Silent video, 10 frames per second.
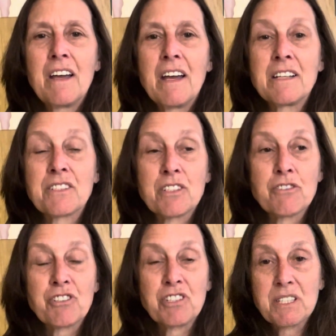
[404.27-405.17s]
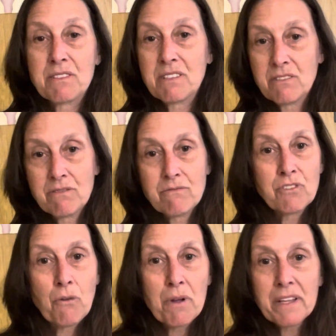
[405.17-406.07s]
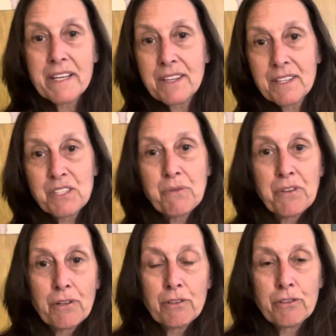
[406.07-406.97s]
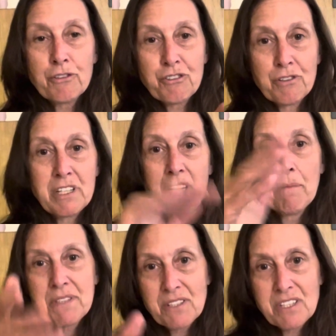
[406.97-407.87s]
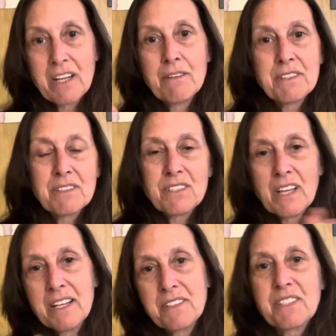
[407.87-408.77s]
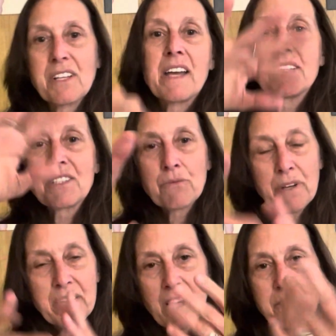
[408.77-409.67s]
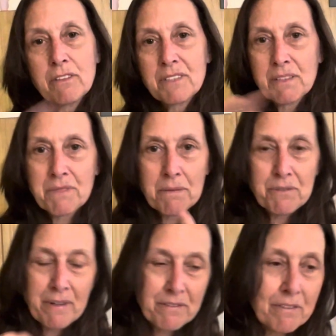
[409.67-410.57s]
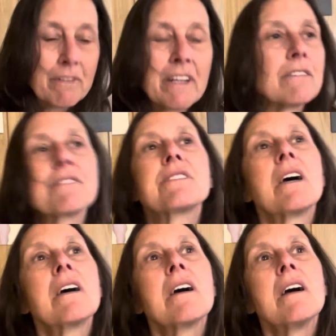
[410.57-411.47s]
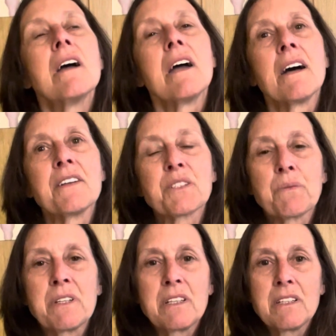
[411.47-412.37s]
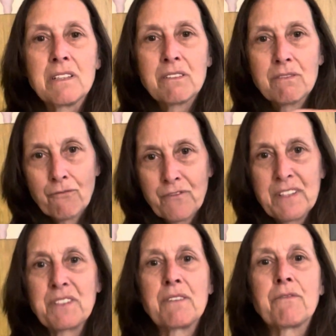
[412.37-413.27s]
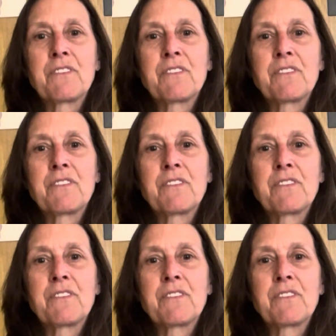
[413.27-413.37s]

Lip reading: And so she's going like this with her little journey, ups and downs and side to sides and what have you, and sometimes round and rounds, as we visit